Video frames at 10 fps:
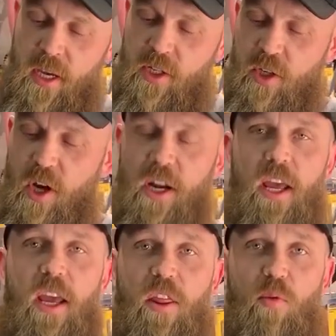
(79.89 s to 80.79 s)
It's got
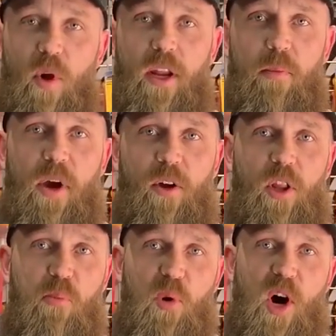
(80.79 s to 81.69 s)
a threaded mount
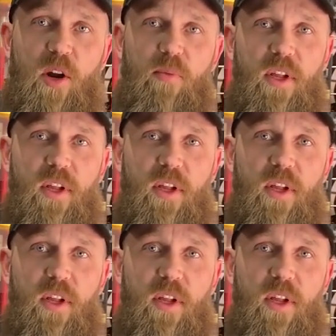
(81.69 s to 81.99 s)
in the bottom